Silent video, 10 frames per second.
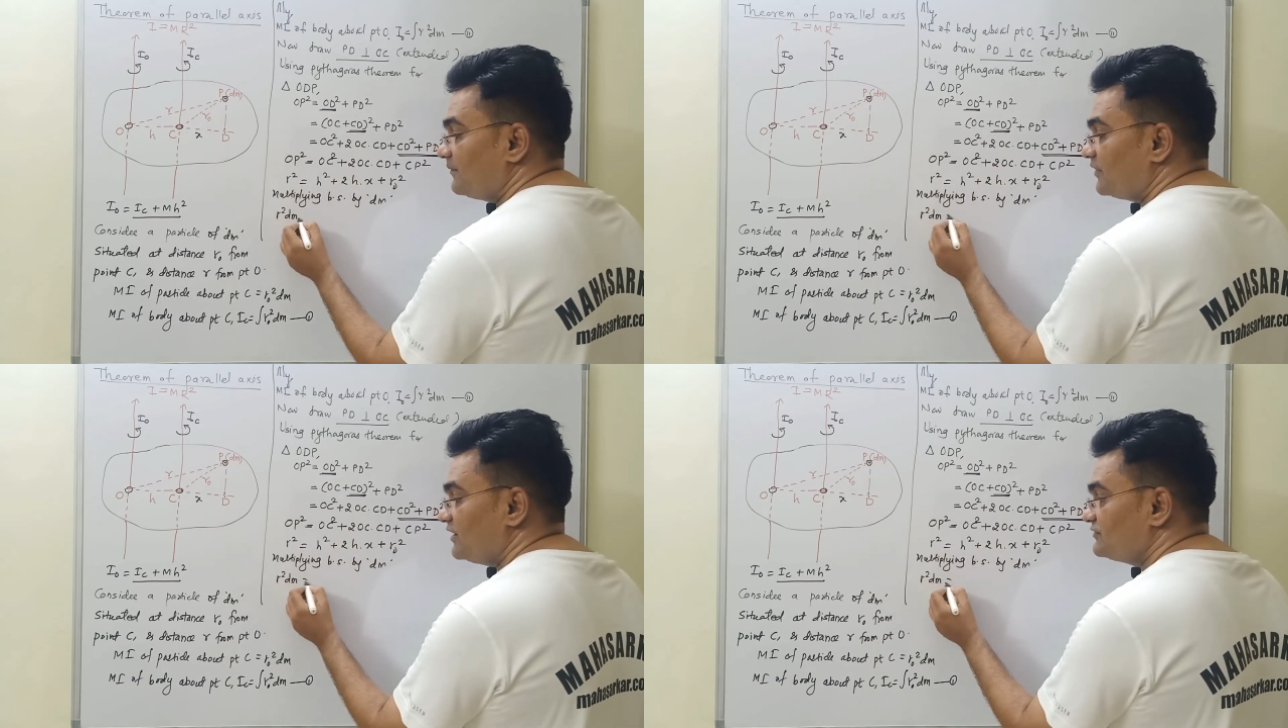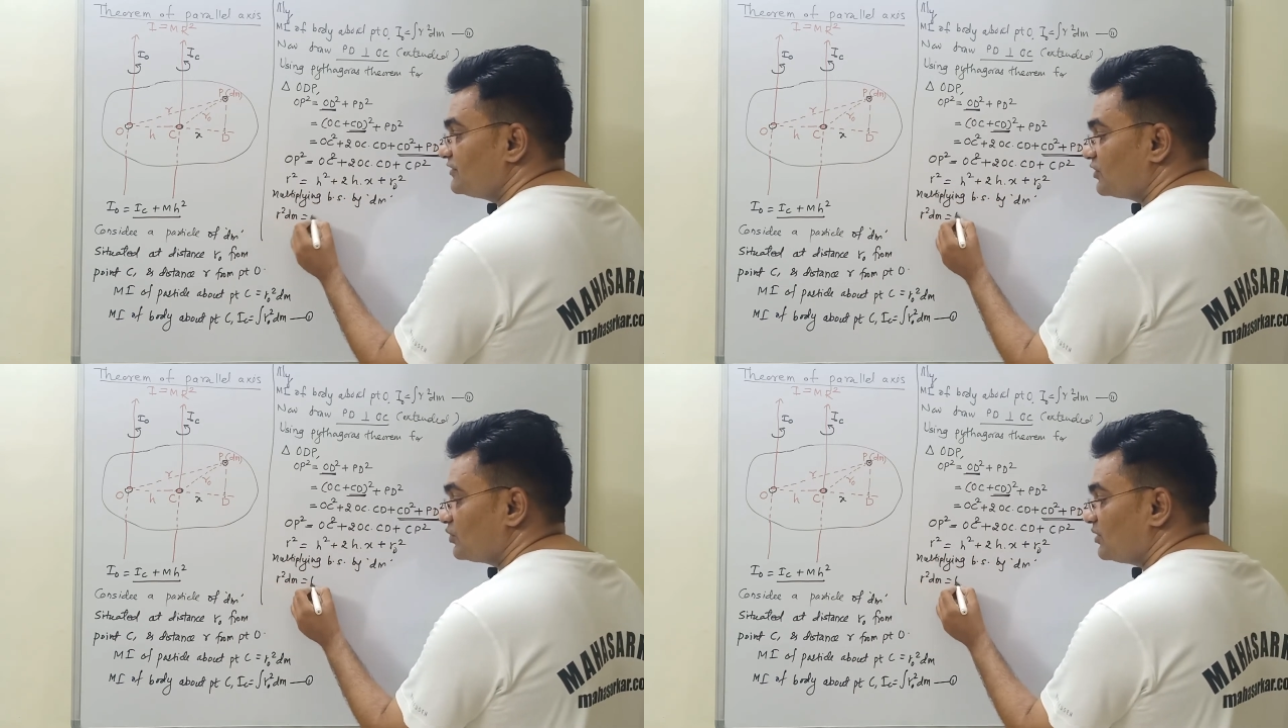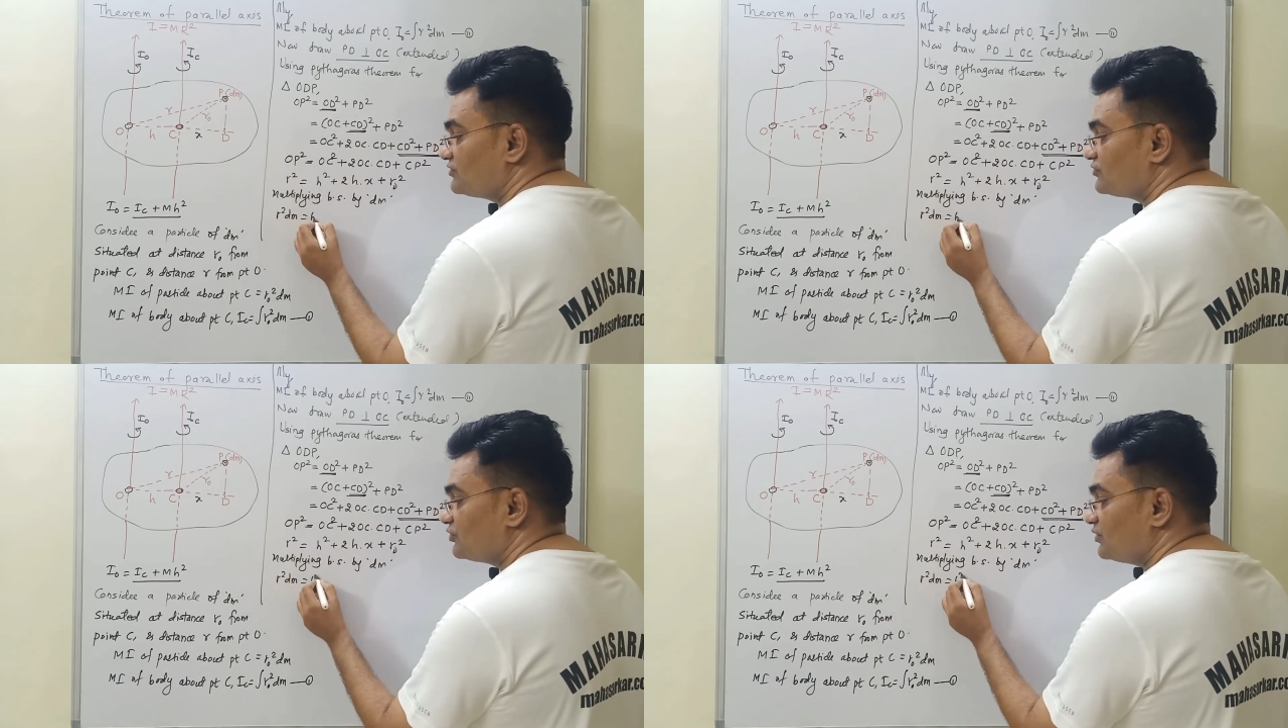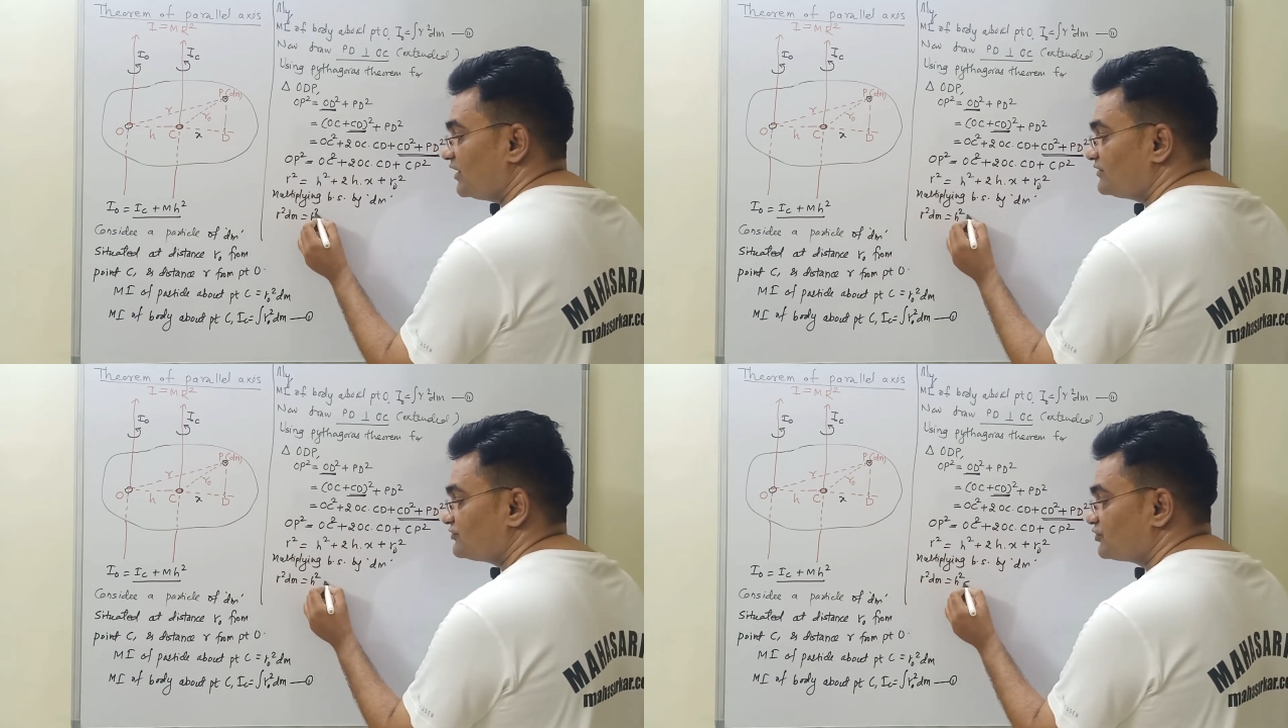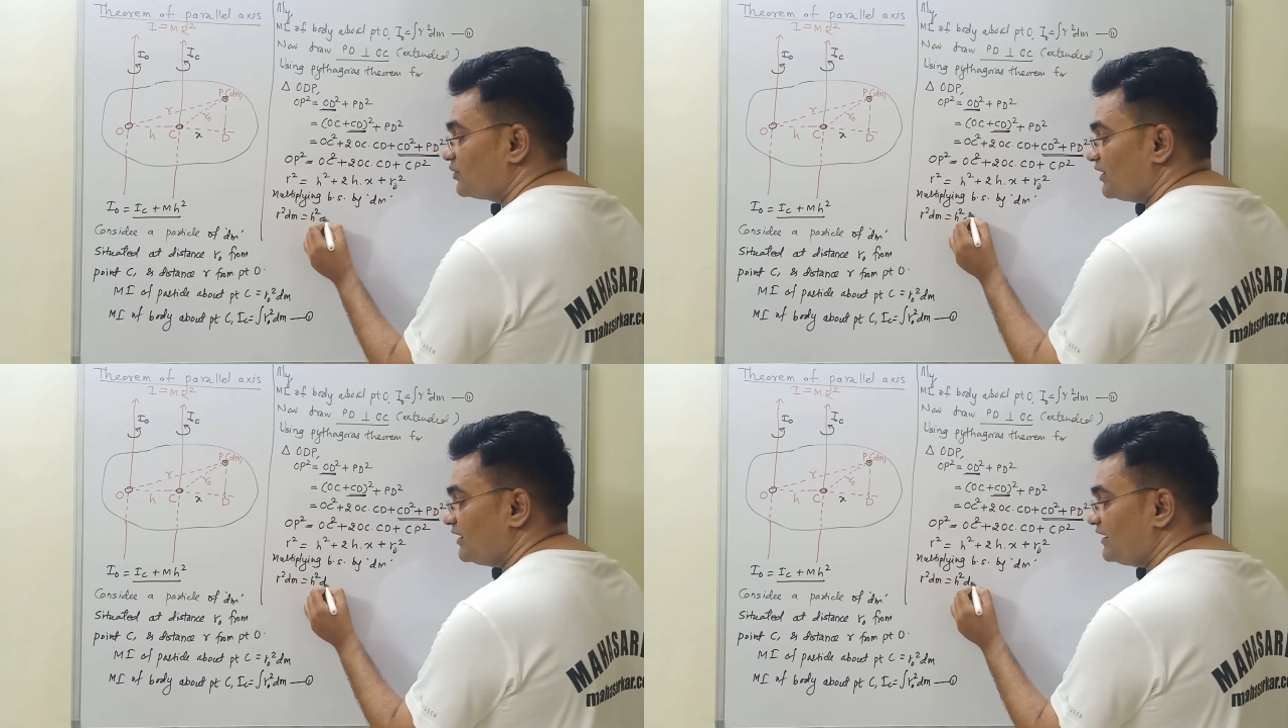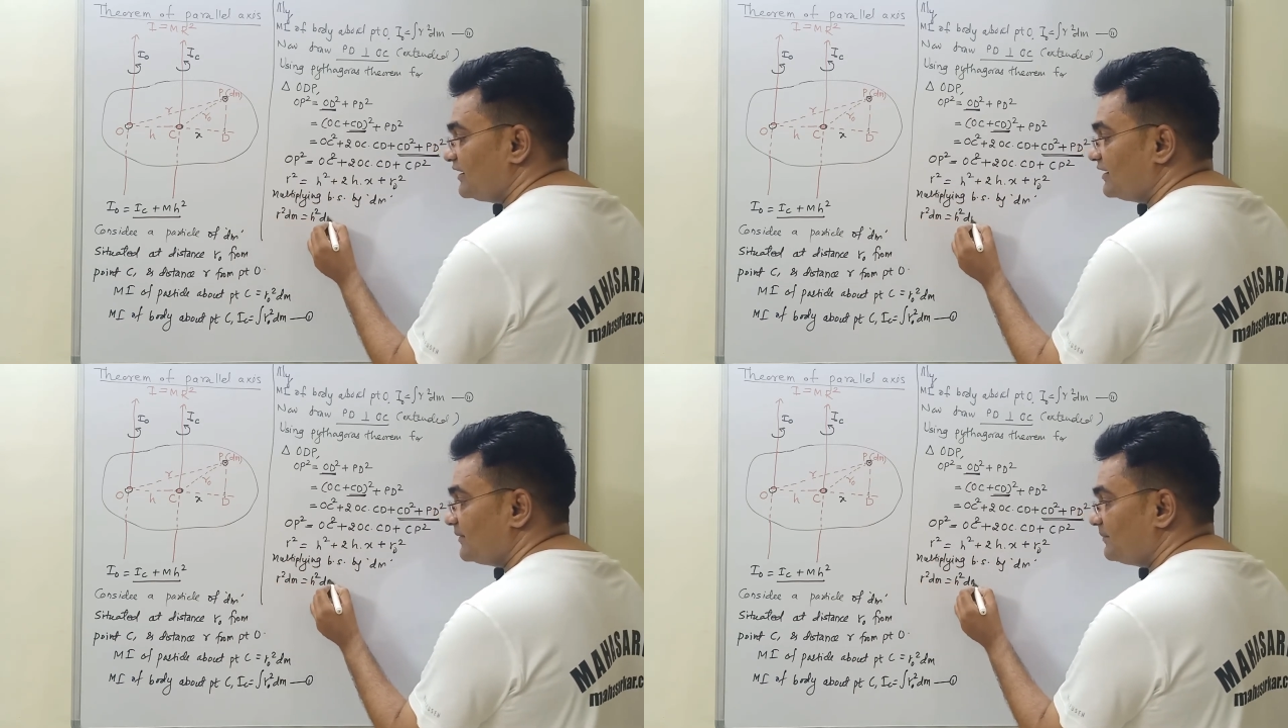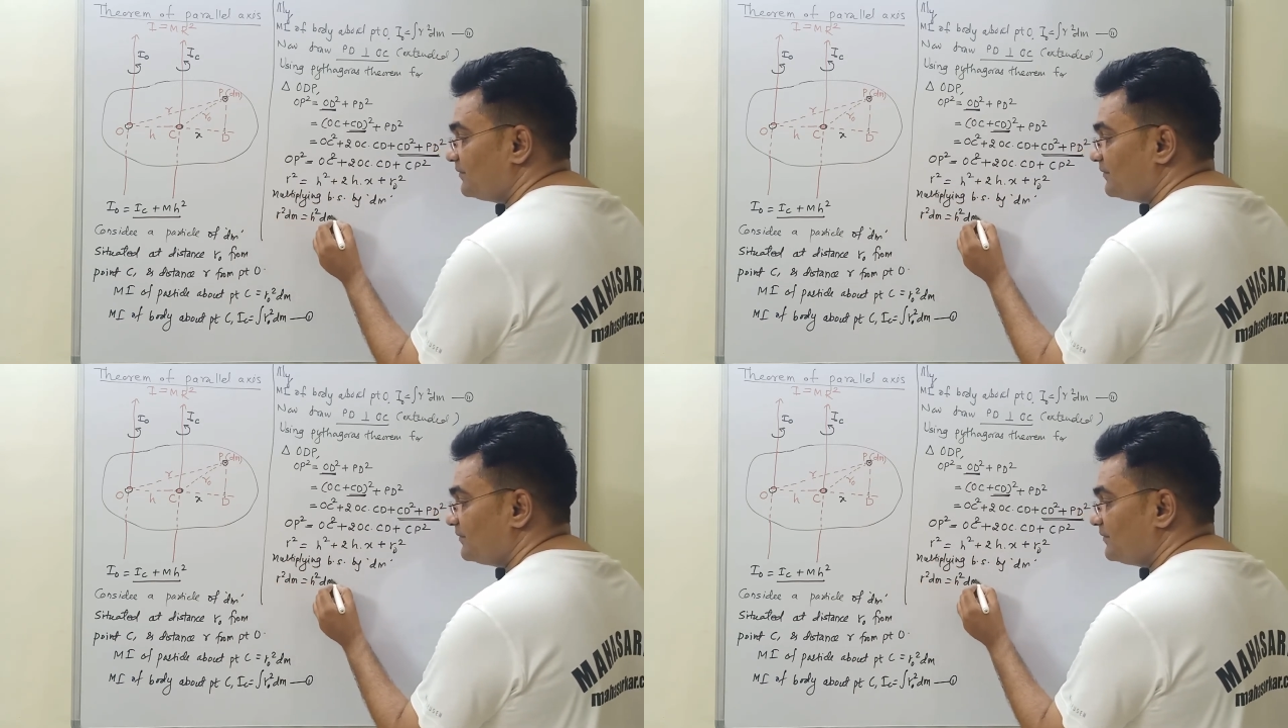is equals to H square dm